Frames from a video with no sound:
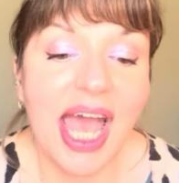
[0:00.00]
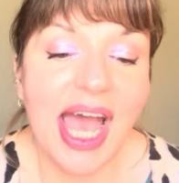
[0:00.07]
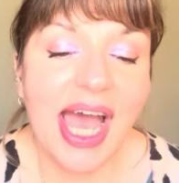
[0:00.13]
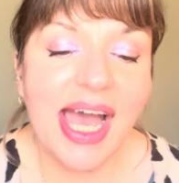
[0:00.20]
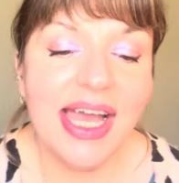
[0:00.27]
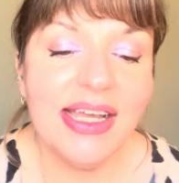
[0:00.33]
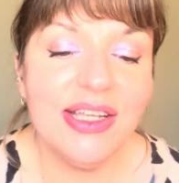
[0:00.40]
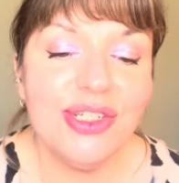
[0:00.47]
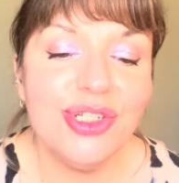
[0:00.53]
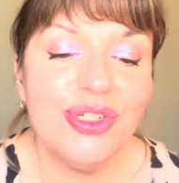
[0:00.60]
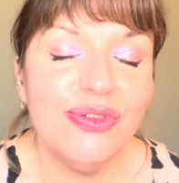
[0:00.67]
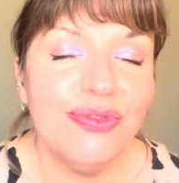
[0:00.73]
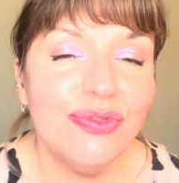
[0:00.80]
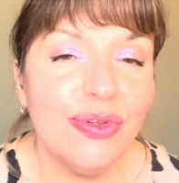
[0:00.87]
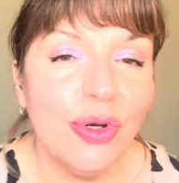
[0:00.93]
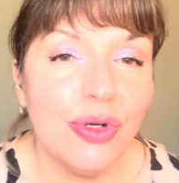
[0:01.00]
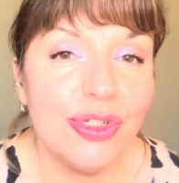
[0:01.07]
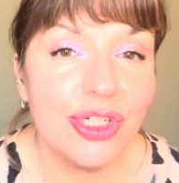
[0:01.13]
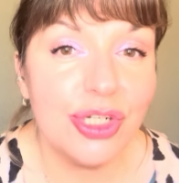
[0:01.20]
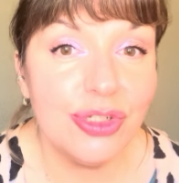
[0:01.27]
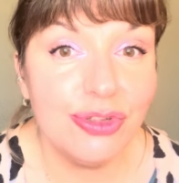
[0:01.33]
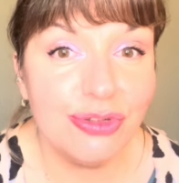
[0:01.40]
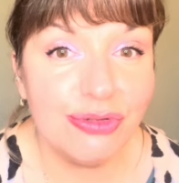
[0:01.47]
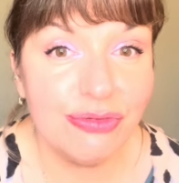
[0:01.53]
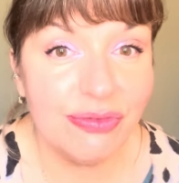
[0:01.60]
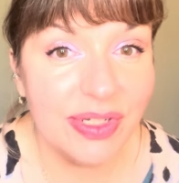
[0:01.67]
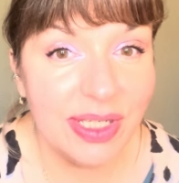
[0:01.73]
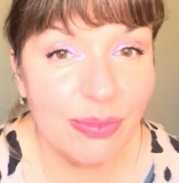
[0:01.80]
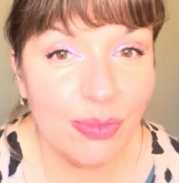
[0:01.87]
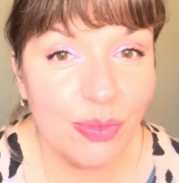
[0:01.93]
and you've got
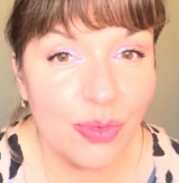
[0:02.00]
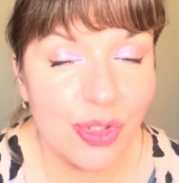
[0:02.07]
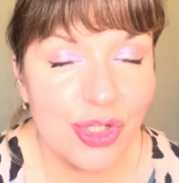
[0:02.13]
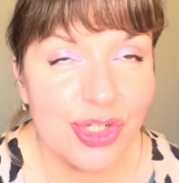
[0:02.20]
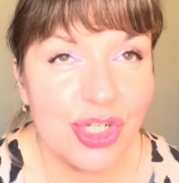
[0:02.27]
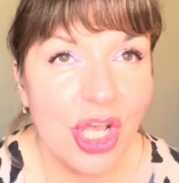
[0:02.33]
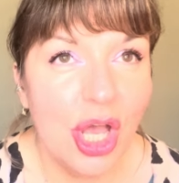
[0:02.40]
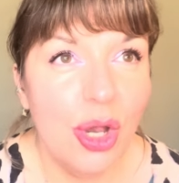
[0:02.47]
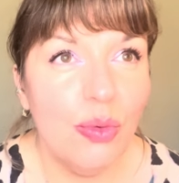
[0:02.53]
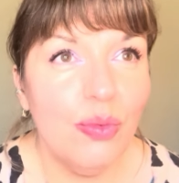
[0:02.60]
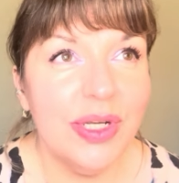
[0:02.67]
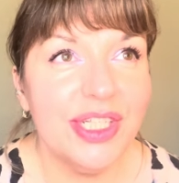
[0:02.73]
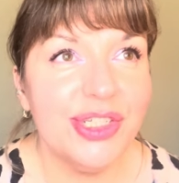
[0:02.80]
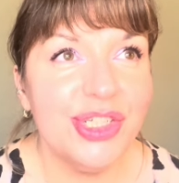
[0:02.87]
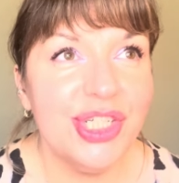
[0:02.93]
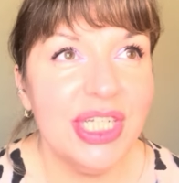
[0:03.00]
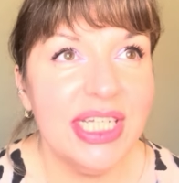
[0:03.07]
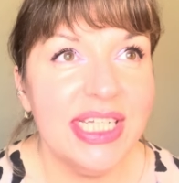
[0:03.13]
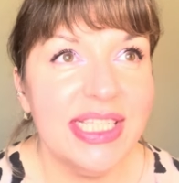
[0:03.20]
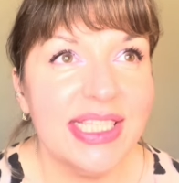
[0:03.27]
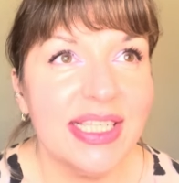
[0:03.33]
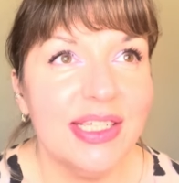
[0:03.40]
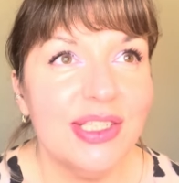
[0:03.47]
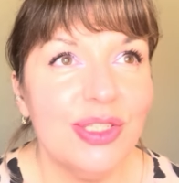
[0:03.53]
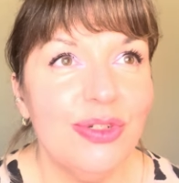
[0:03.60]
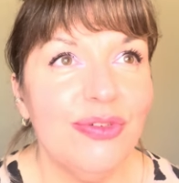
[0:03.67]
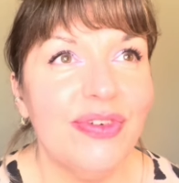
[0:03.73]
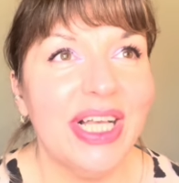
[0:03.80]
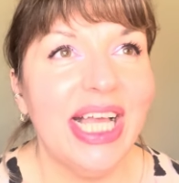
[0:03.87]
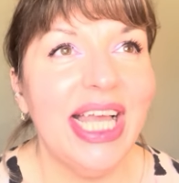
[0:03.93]
dreamwood, which is a sort
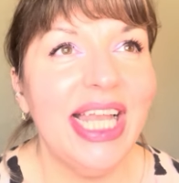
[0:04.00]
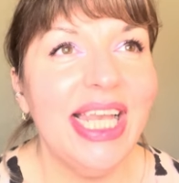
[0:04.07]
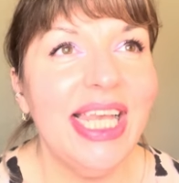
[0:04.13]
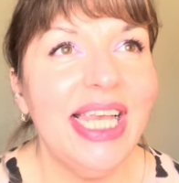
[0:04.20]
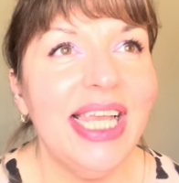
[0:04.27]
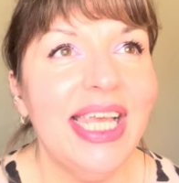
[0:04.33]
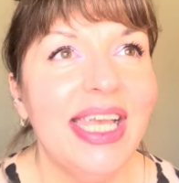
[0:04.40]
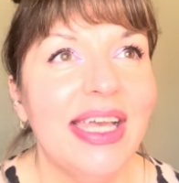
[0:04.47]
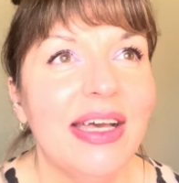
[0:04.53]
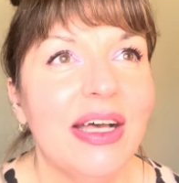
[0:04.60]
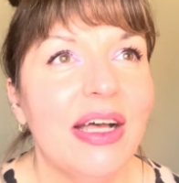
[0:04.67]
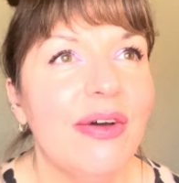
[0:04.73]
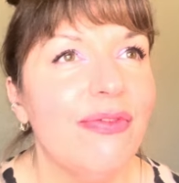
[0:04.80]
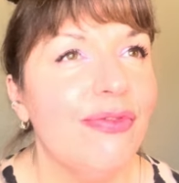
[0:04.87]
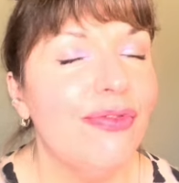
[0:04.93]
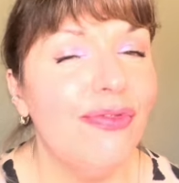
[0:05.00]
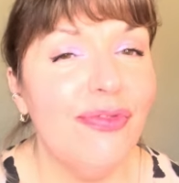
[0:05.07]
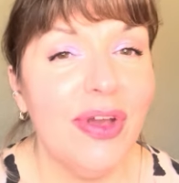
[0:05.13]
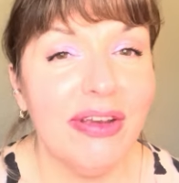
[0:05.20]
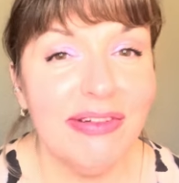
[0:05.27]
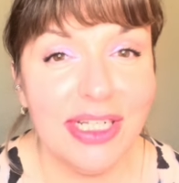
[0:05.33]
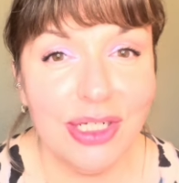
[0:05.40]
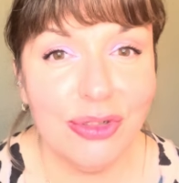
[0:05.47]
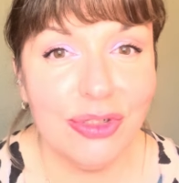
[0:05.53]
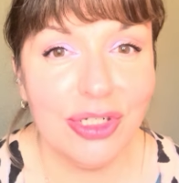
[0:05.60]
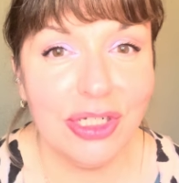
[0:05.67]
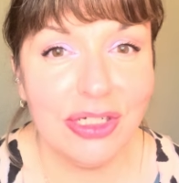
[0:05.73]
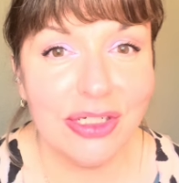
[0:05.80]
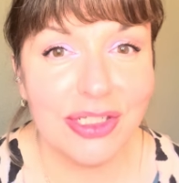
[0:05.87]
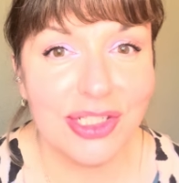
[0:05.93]
of clear, very long
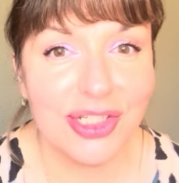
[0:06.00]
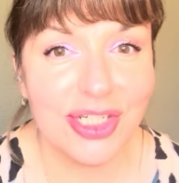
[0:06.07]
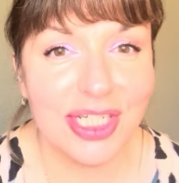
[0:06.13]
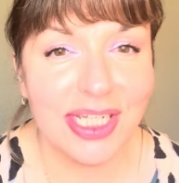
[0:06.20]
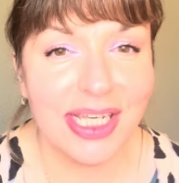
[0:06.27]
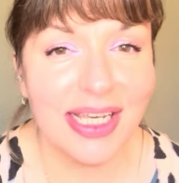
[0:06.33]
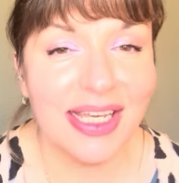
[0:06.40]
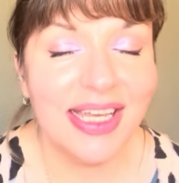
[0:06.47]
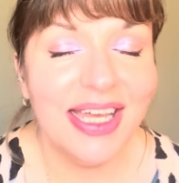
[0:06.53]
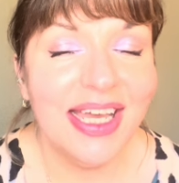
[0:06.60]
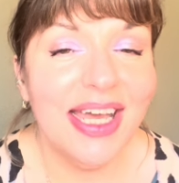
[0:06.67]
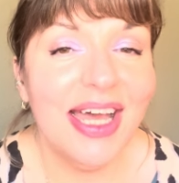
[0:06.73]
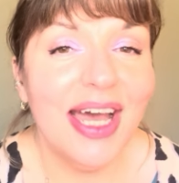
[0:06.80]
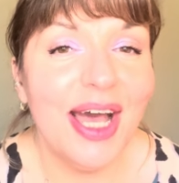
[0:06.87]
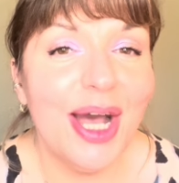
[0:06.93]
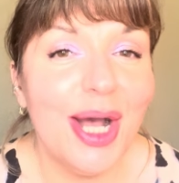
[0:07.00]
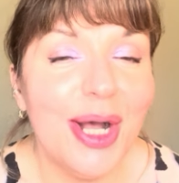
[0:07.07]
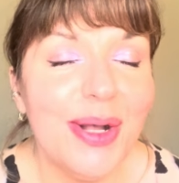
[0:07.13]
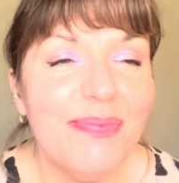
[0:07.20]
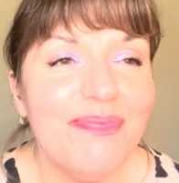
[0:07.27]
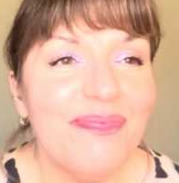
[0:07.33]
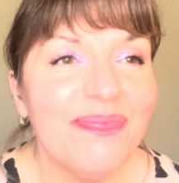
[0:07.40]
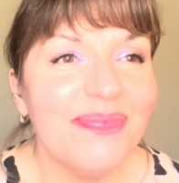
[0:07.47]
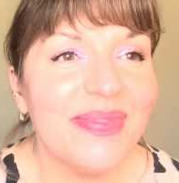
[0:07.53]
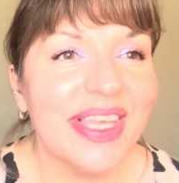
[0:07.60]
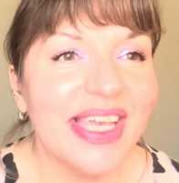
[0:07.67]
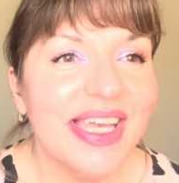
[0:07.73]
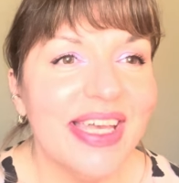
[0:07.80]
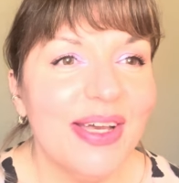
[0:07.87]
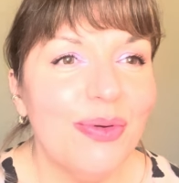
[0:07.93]
lasting
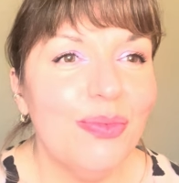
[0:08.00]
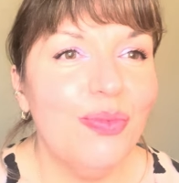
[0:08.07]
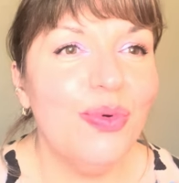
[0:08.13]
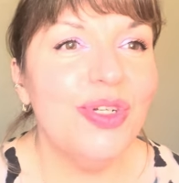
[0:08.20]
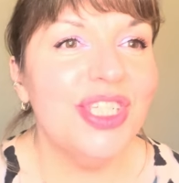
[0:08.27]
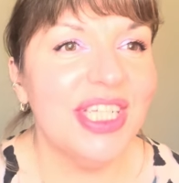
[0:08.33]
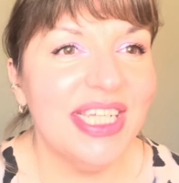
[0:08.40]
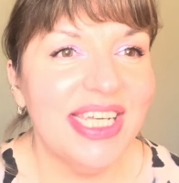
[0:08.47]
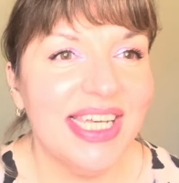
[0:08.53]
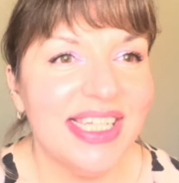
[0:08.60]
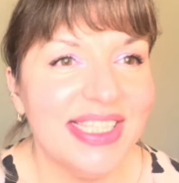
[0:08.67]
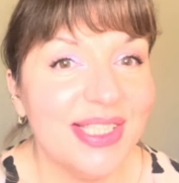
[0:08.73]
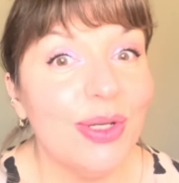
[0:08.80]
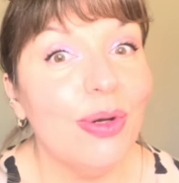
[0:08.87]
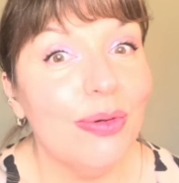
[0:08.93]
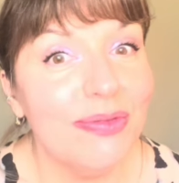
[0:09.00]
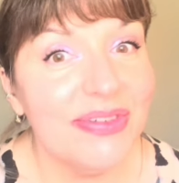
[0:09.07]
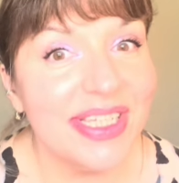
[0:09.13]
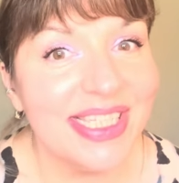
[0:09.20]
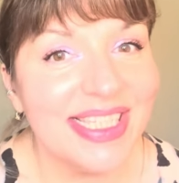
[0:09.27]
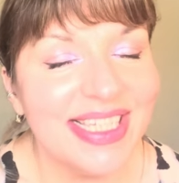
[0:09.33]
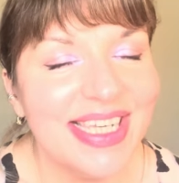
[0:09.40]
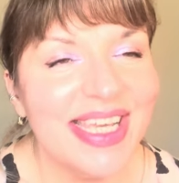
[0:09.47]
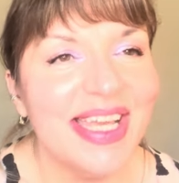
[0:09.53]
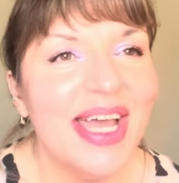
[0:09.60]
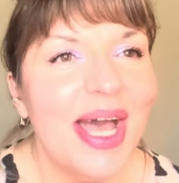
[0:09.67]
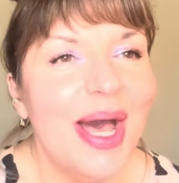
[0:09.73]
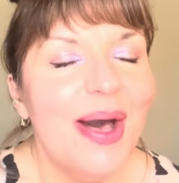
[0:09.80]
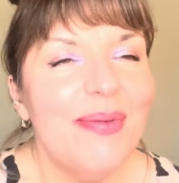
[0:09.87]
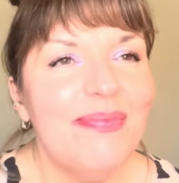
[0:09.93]
woodiness, obviously,
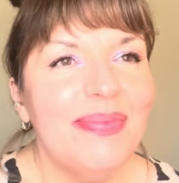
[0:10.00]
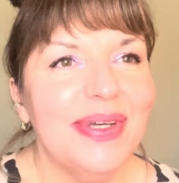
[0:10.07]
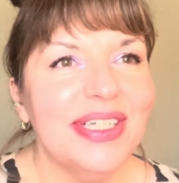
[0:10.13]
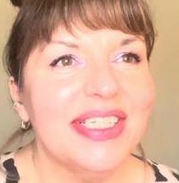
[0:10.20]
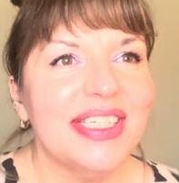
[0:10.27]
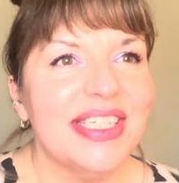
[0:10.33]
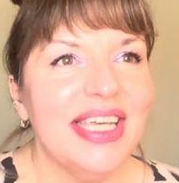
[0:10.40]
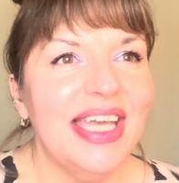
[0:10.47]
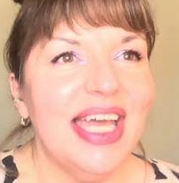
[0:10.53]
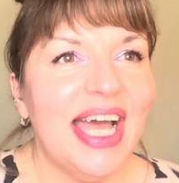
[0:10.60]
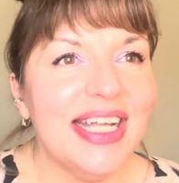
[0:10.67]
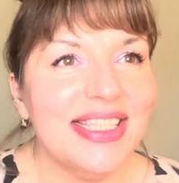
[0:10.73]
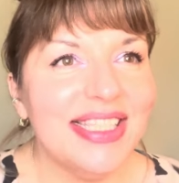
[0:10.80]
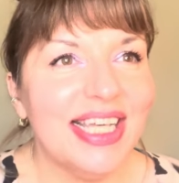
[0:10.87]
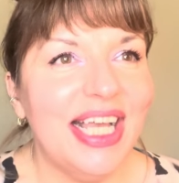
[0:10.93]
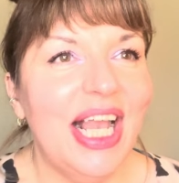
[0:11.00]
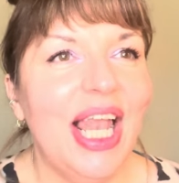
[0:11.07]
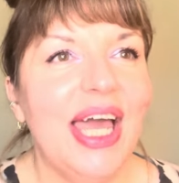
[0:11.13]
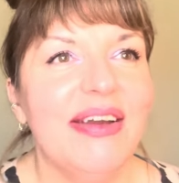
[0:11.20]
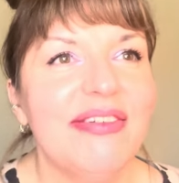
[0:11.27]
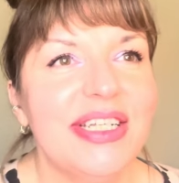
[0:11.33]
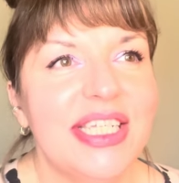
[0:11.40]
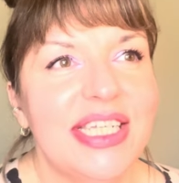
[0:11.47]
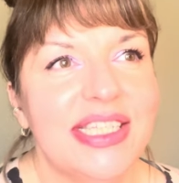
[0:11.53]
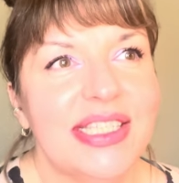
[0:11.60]
but it adds a clarity.